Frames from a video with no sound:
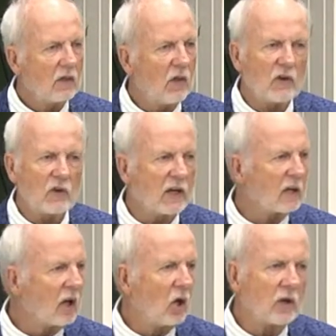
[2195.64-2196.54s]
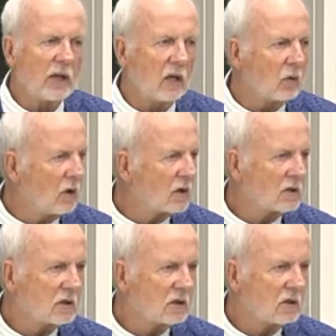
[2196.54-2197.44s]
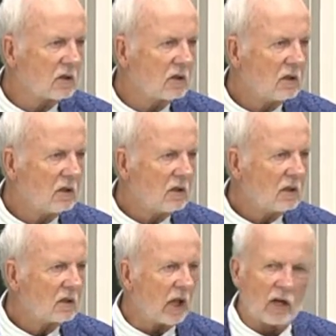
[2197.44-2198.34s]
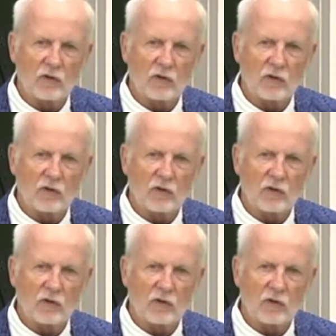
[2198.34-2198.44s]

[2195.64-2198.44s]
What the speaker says: They think it'll only get worse. They